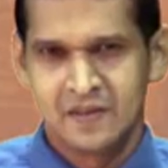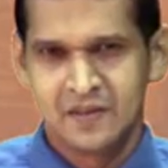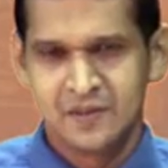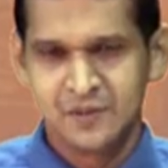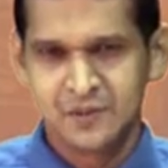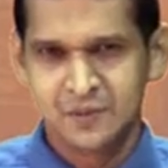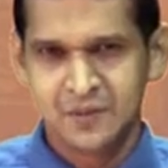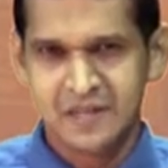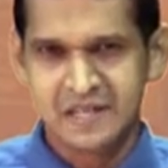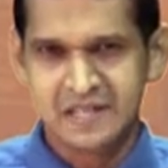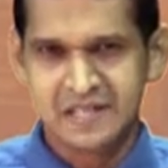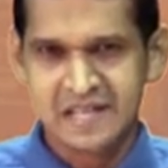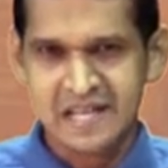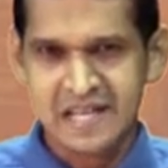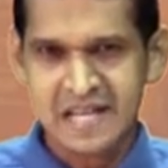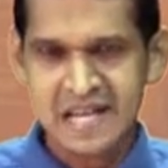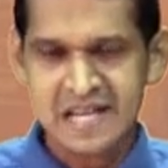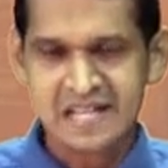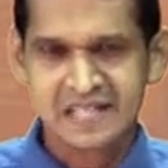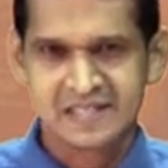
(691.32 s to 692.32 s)
You can
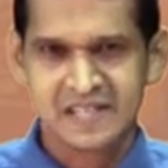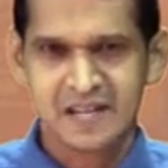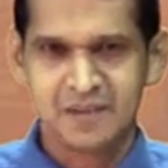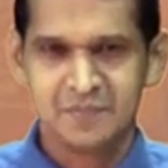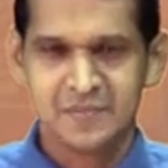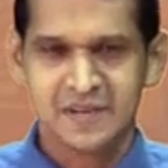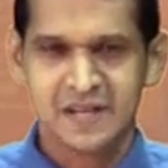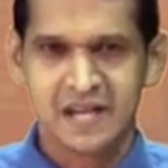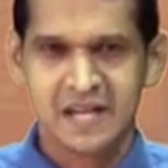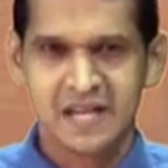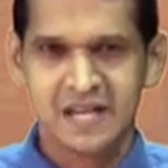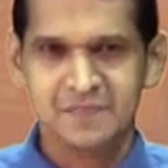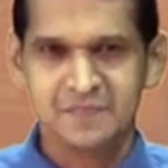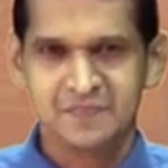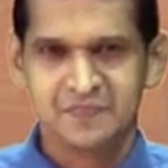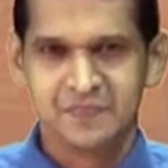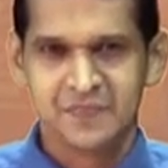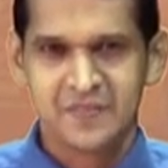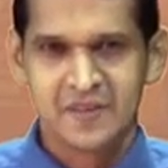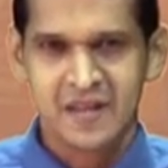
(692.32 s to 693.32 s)
take some time
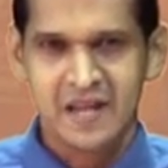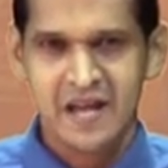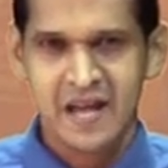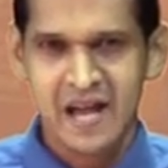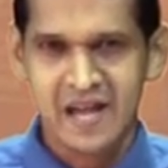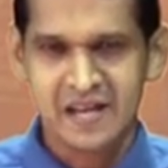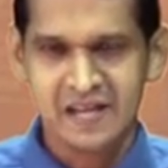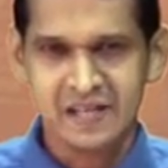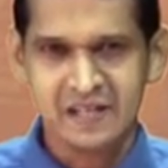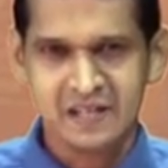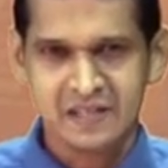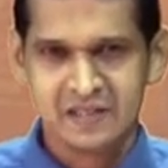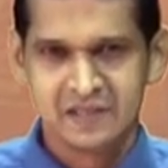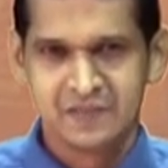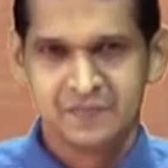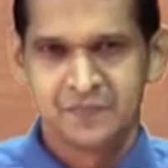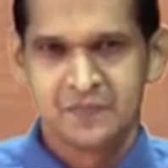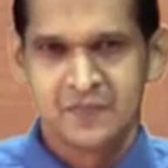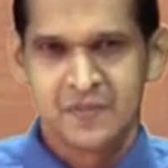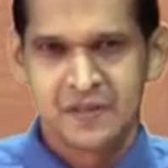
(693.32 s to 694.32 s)
and
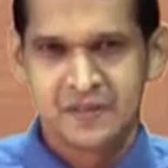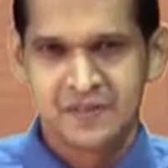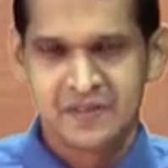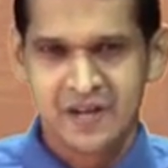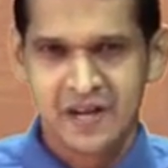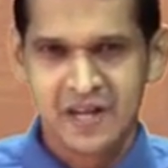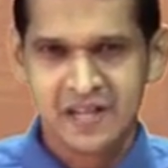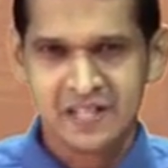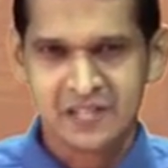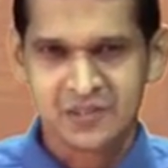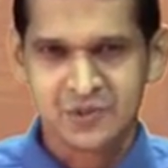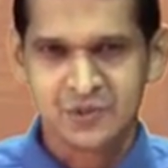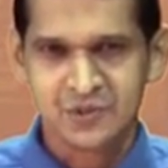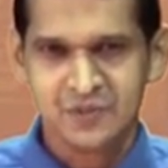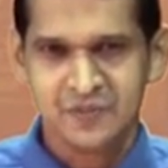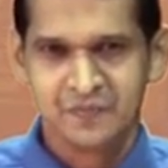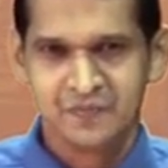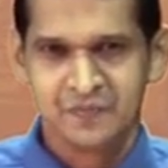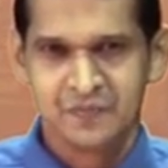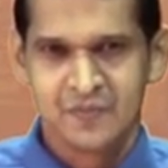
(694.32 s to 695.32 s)
try
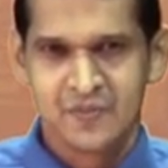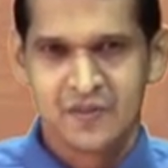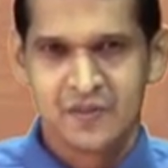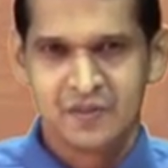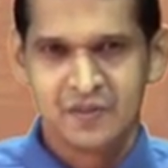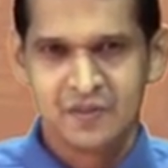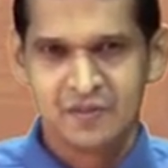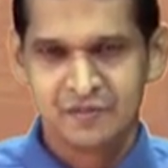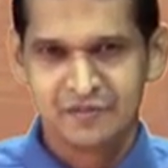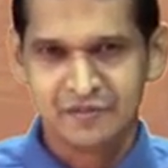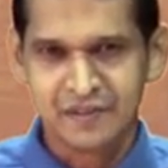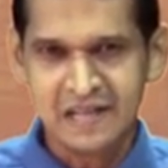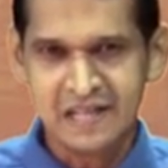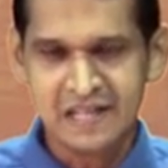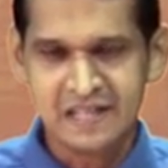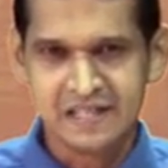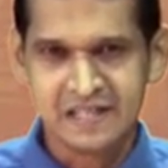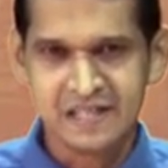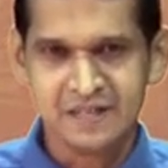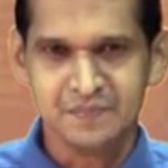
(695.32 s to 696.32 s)
to
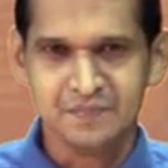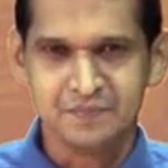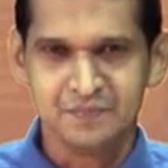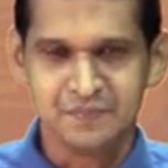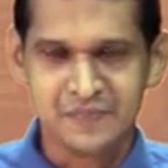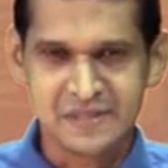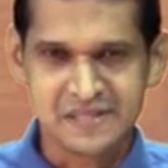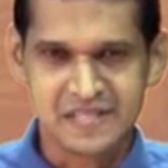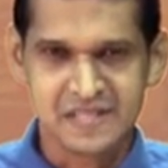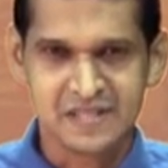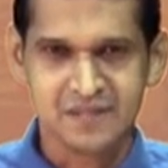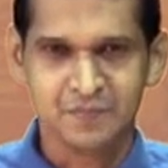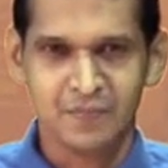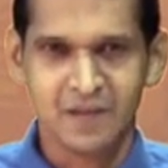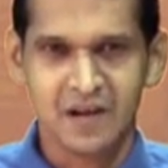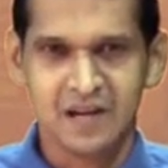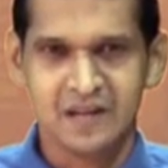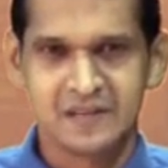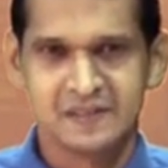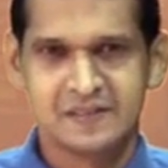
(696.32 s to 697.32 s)
fill the missing
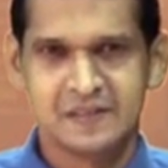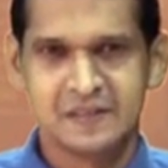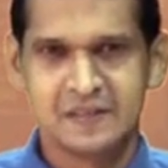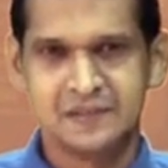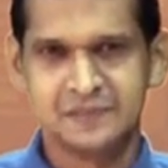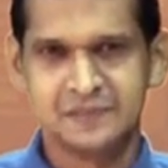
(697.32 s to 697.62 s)
parts.